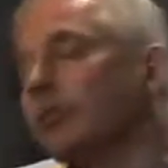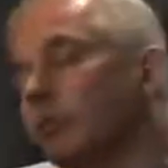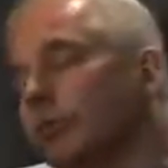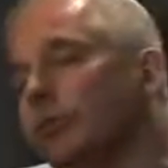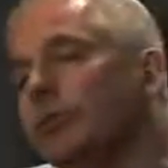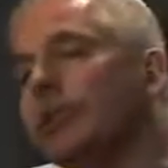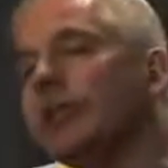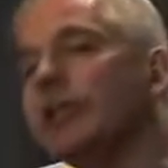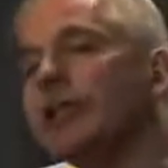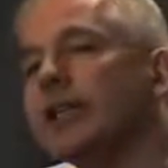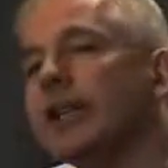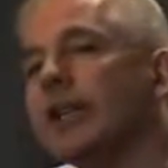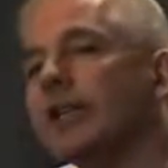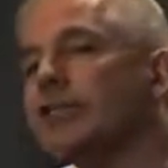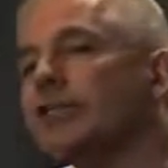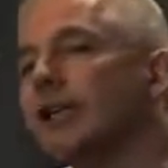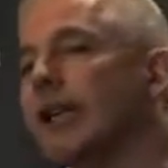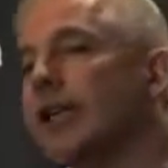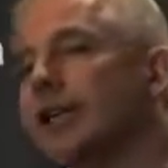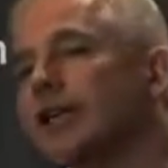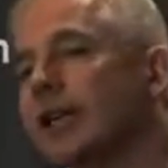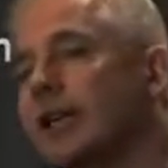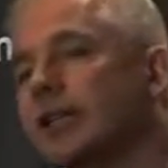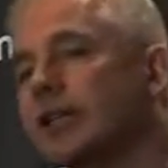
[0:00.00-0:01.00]
and we'll merely get
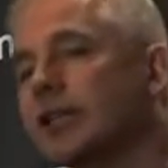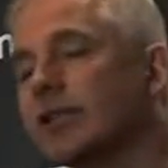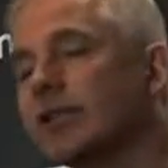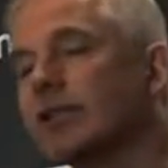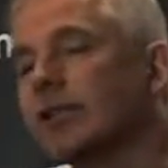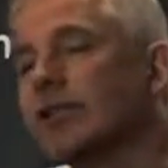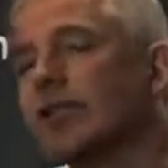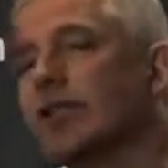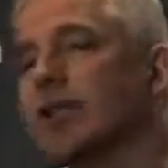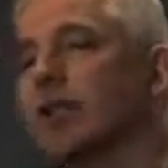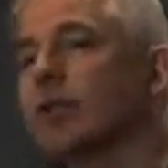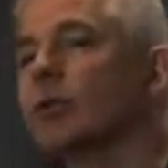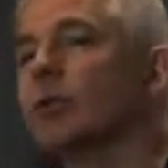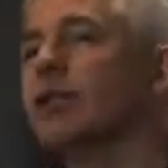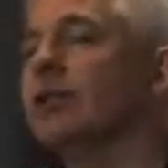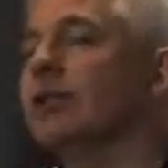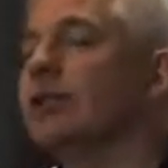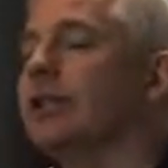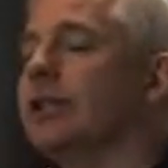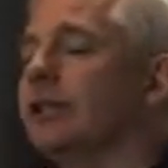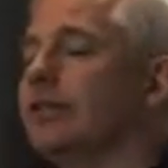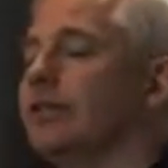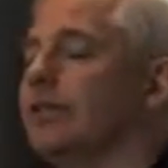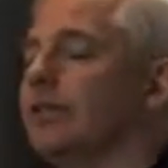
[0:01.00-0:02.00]
stagnation for 10 or 20
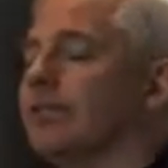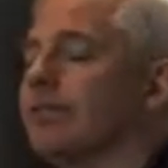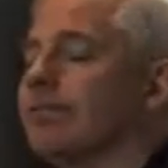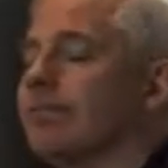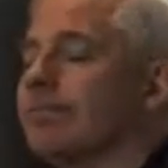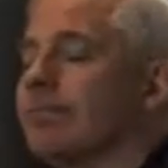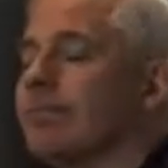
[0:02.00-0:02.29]
years.